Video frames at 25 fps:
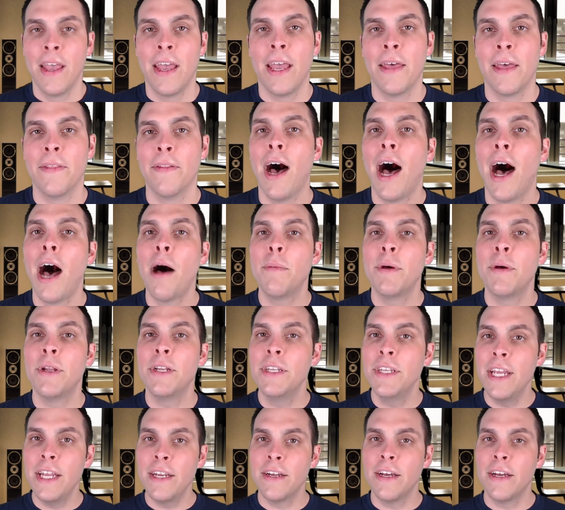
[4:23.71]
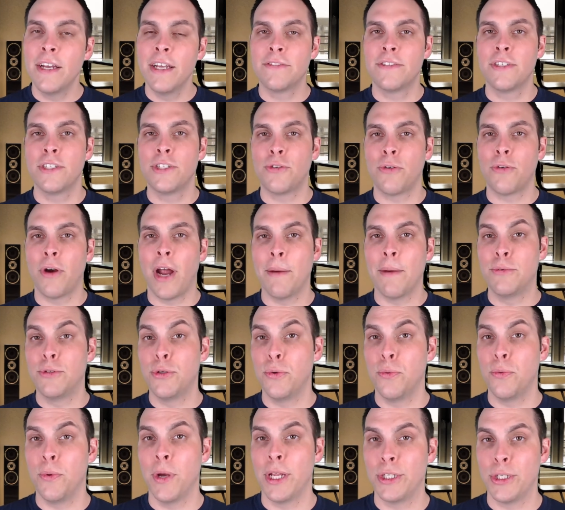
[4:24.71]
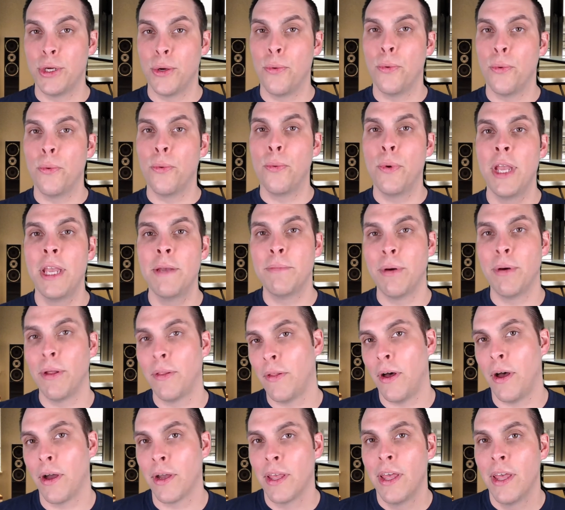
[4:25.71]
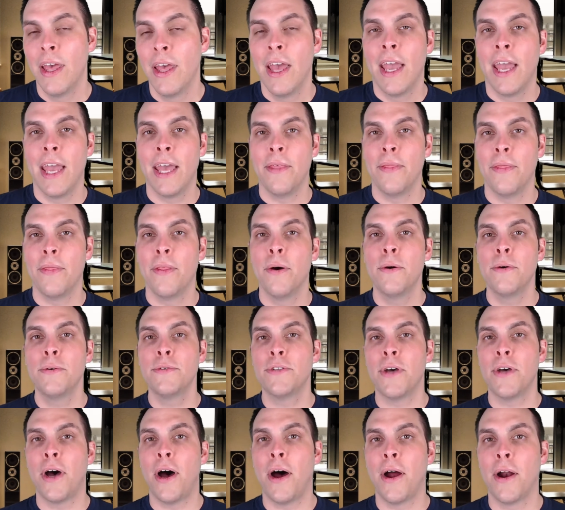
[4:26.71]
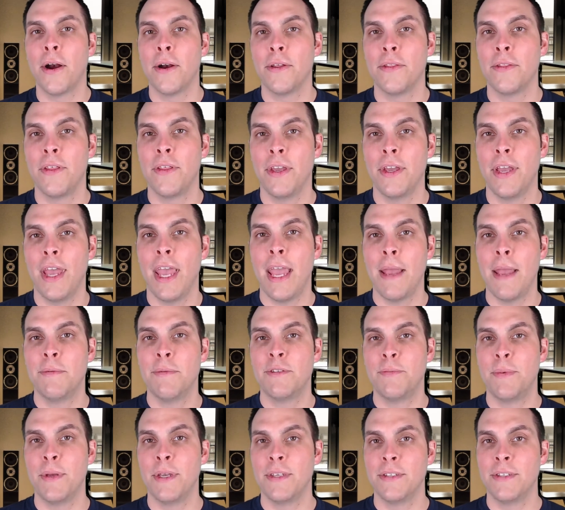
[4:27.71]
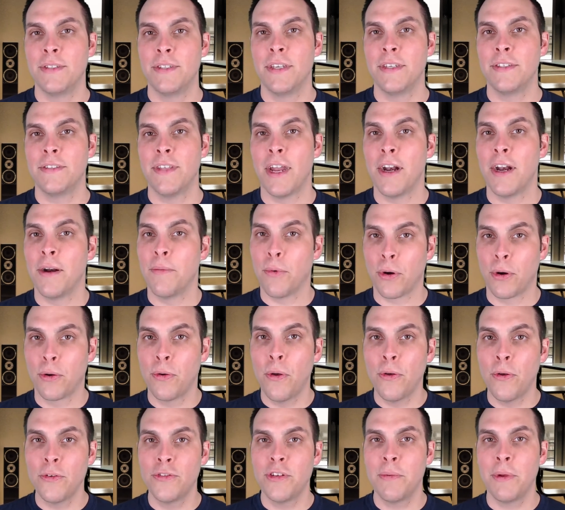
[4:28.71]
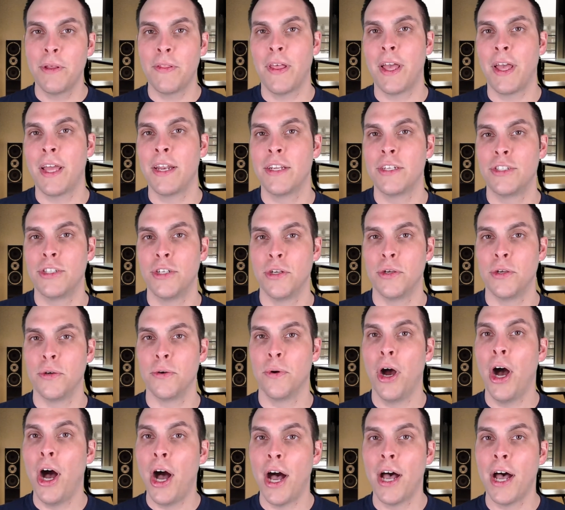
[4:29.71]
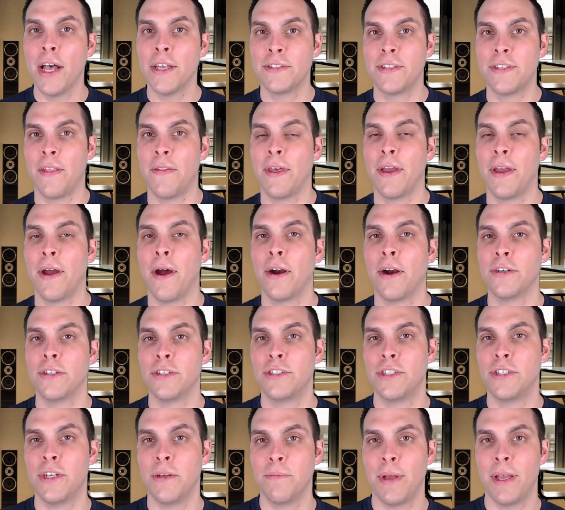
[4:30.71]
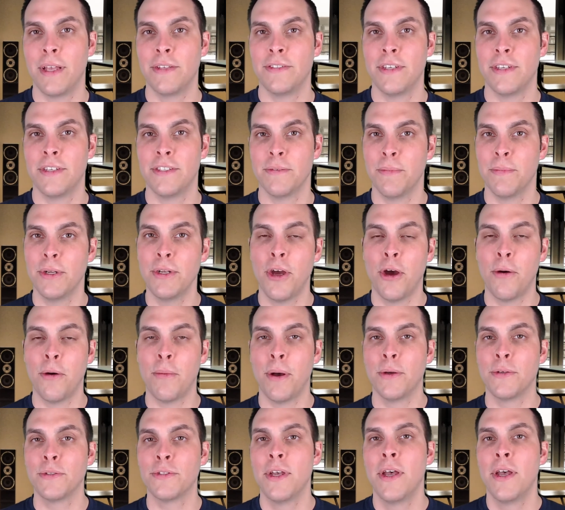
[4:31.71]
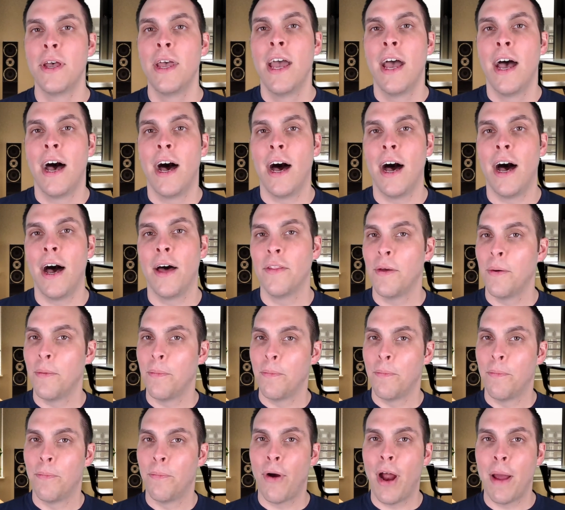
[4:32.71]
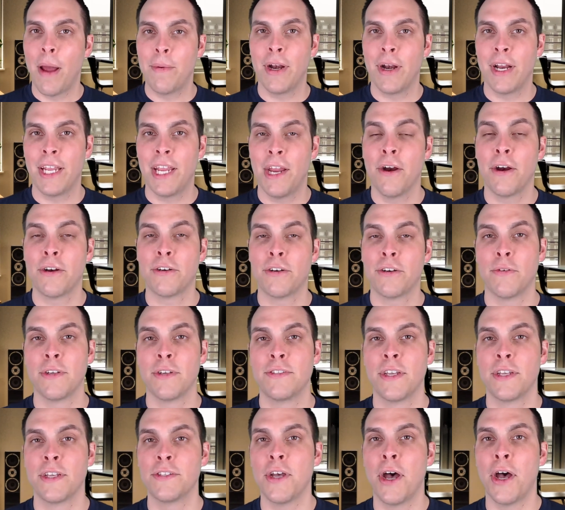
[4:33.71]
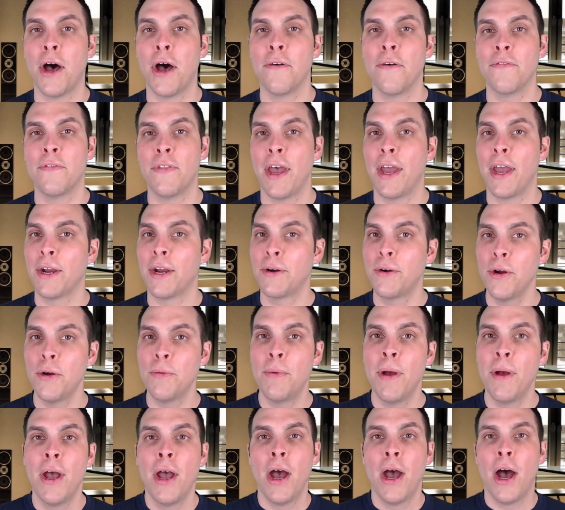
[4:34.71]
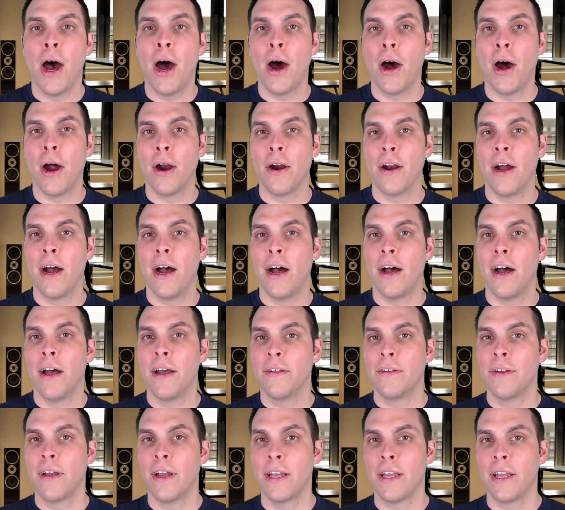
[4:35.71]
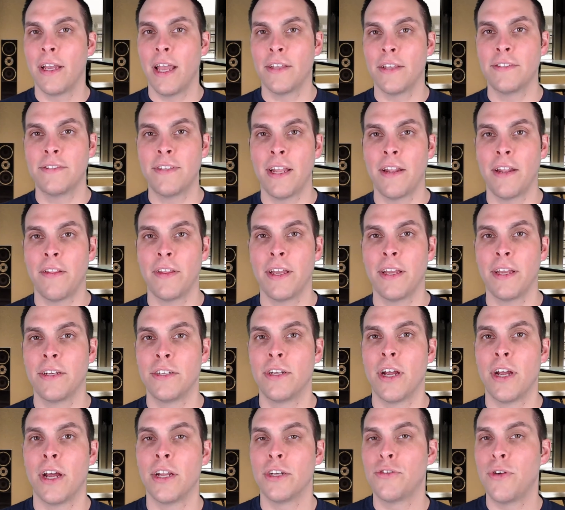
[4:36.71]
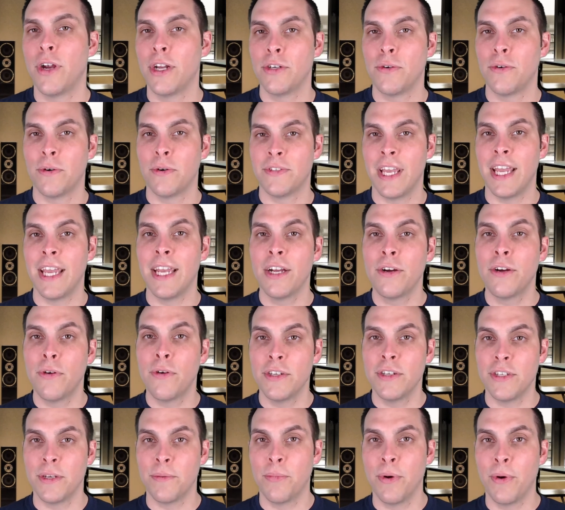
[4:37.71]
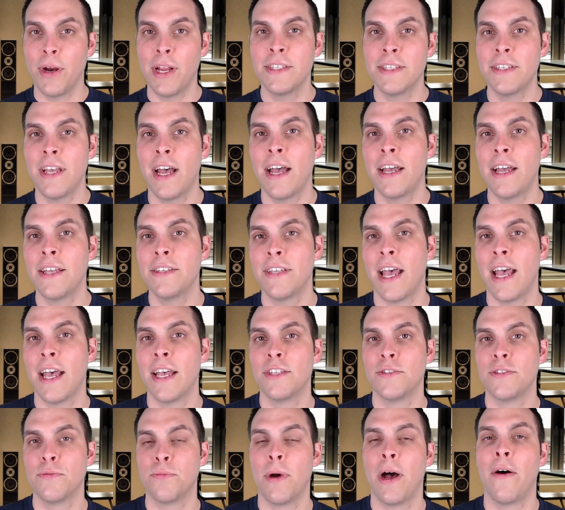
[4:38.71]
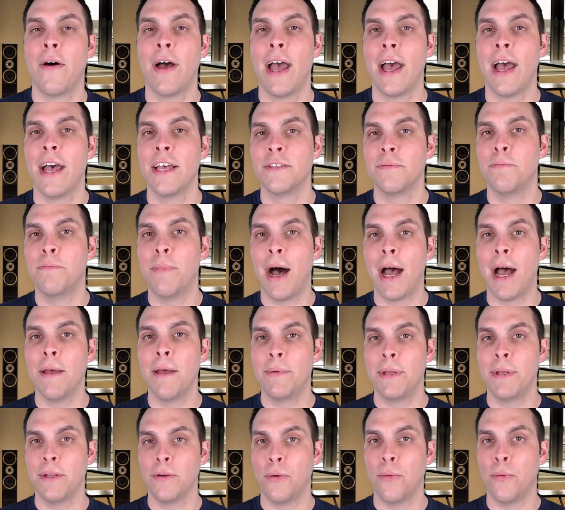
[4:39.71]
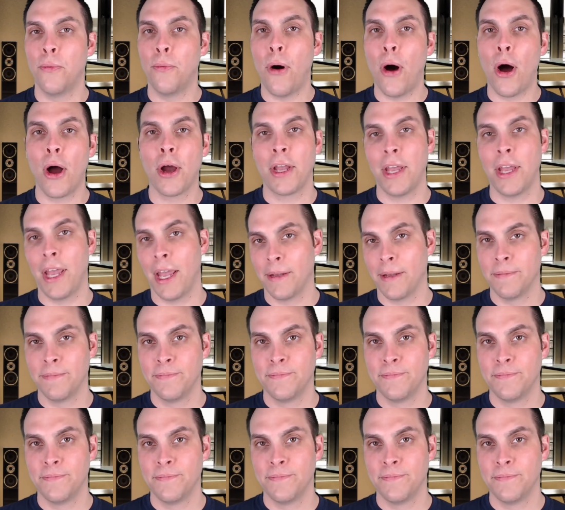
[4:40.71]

And the Hominina is the tribe to which we belong. And those are the ape species that are more closely related to us than they are to chimpanzees and bonobos. Uh, the primary characteristics of that group are uh, a, a, steadily uh, trend towards increasing brain size as well as bipedal walking.